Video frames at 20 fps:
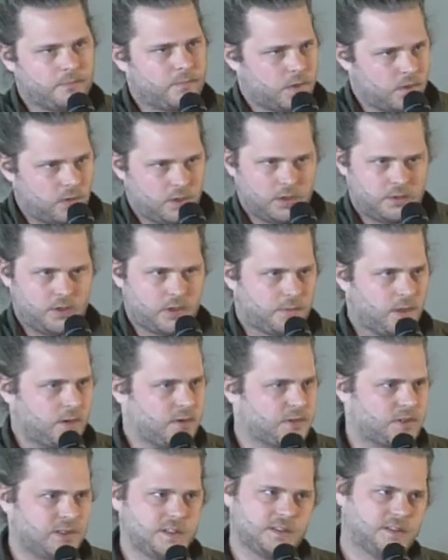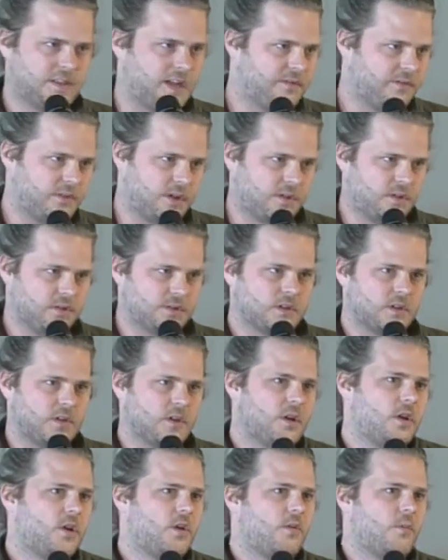your post that does 10 views,
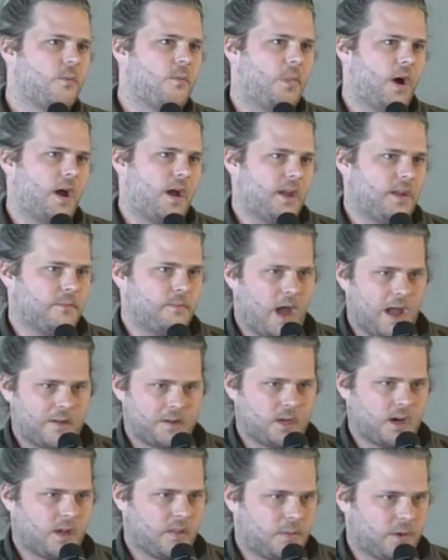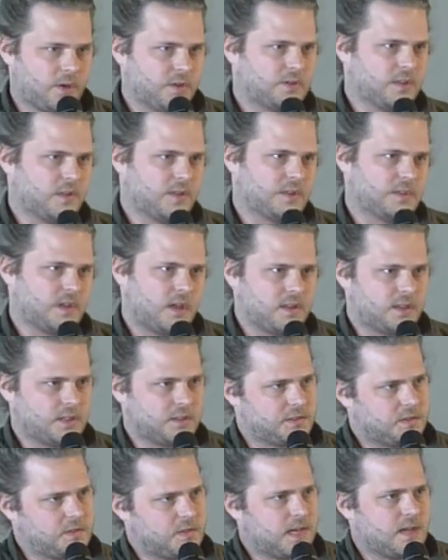by having another post on the site that
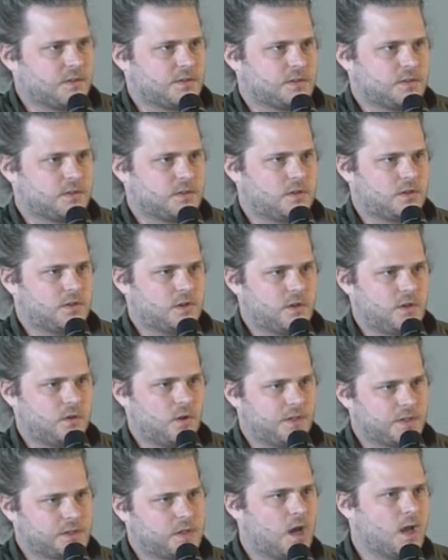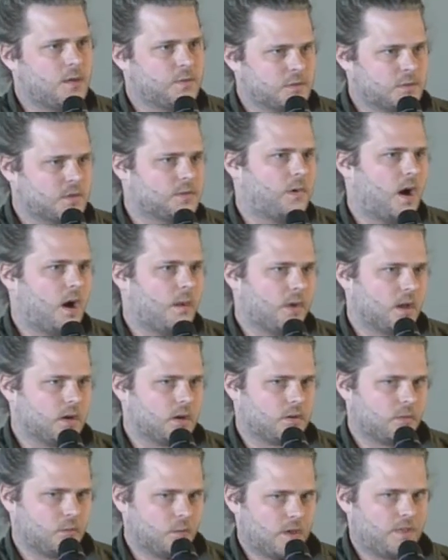does 2,000, you could got the time to experiment
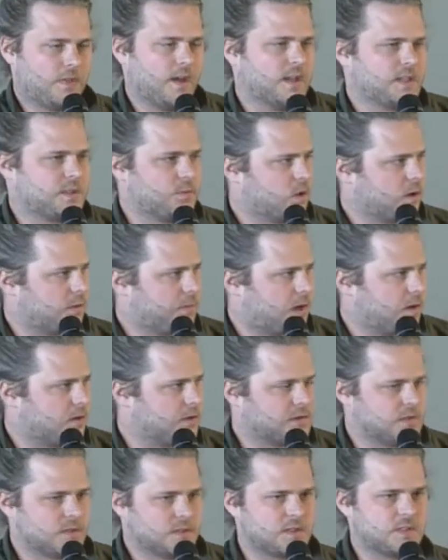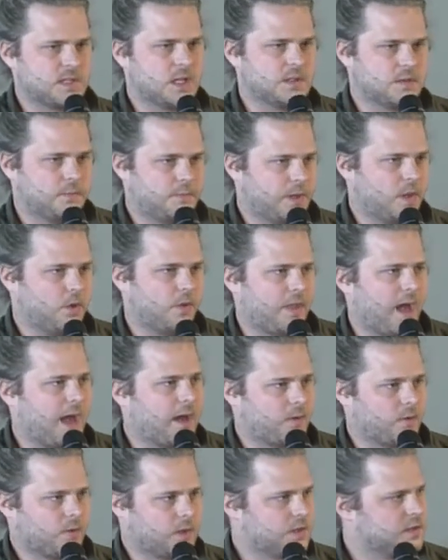with that smaller post and start to build
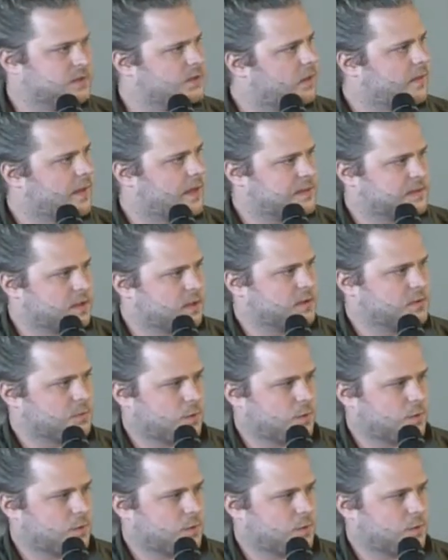that audience on that side as